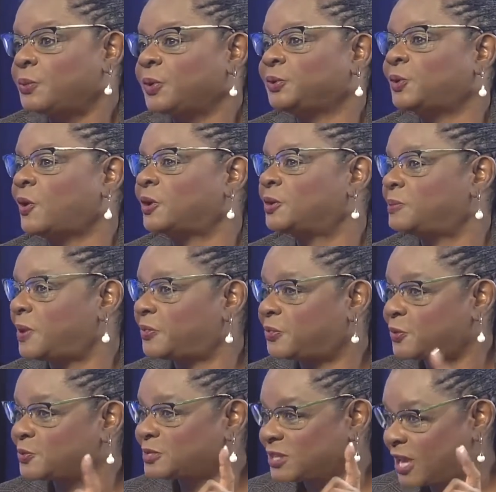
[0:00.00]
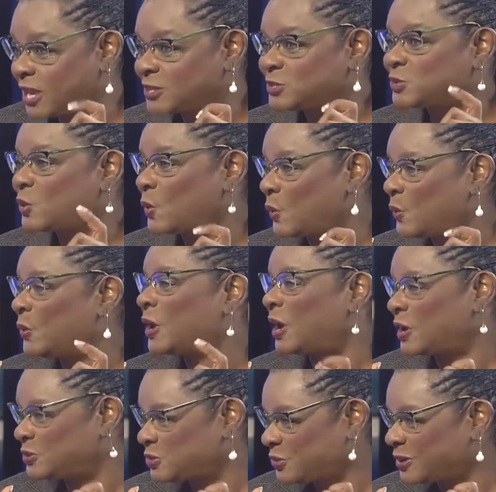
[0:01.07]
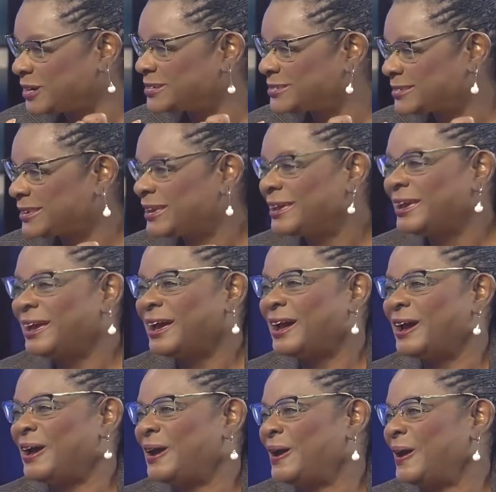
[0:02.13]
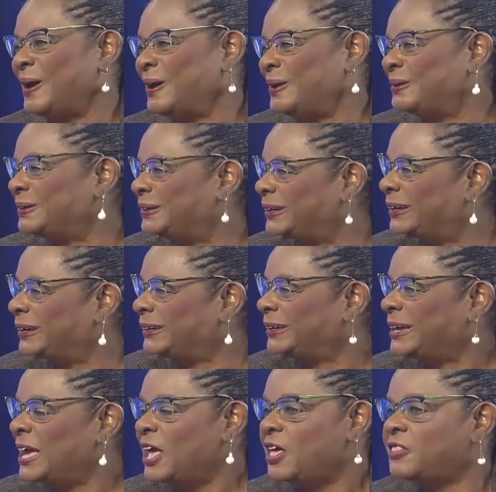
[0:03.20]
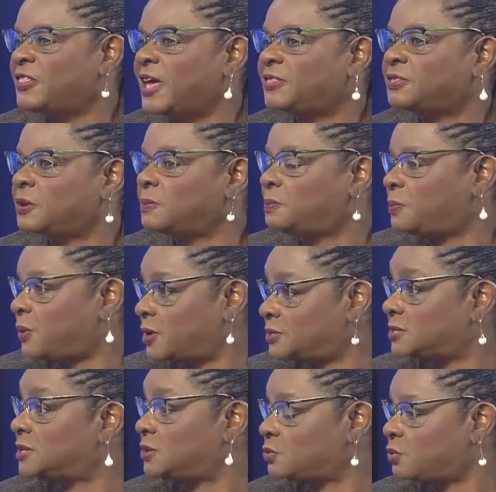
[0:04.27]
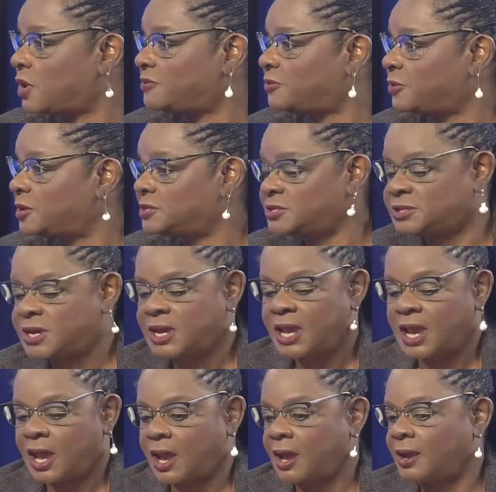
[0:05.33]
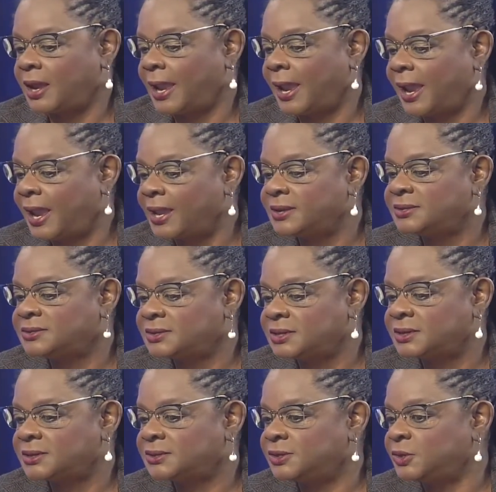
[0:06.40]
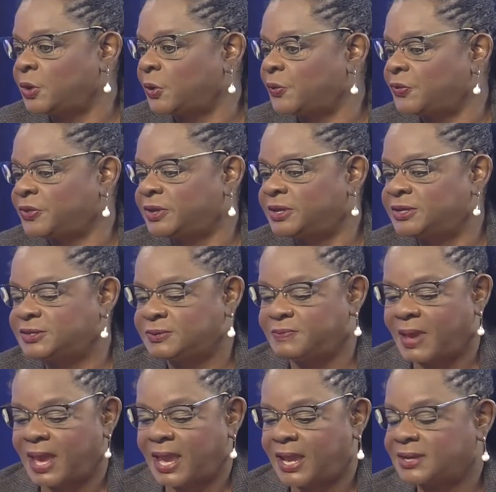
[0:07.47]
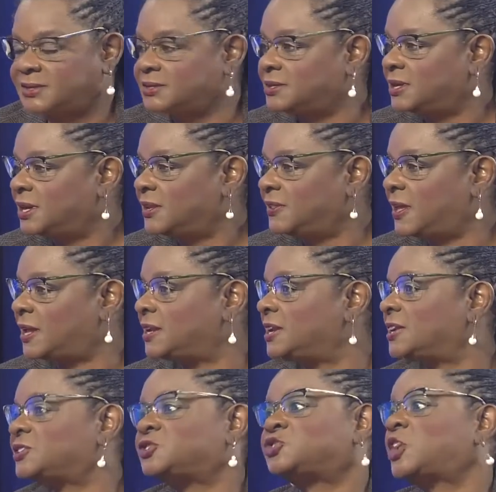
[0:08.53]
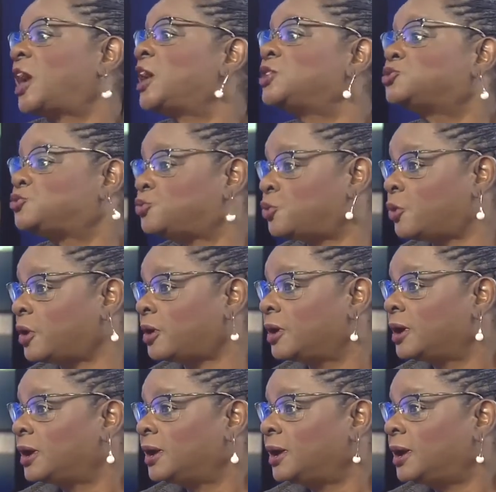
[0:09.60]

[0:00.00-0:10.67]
We're talking about those S-hole countries that the president referenced, and you know, the demand that in exchange for